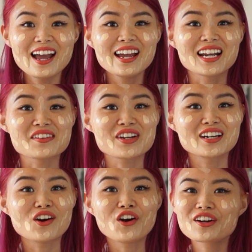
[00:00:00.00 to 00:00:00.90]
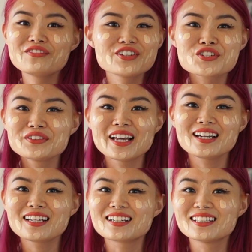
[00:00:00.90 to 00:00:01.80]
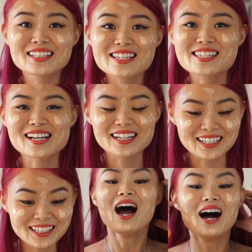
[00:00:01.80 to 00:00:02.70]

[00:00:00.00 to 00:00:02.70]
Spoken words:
and I've got artificial lighting on this side.